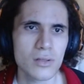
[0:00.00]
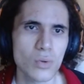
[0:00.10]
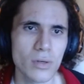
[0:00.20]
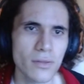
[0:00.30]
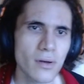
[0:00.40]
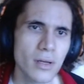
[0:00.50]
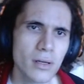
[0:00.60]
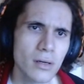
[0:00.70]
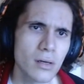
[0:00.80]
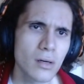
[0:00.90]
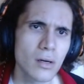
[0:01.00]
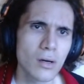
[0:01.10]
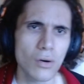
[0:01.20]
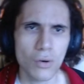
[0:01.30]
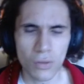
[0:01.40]
23rd
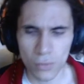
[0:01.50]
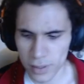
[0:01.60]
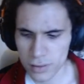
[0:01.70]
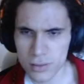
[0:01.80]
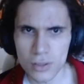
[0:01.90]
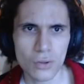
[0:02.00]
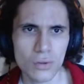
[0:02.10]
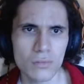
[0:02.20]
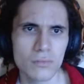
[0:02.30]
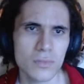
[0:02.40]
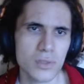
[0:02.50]
all the way until it's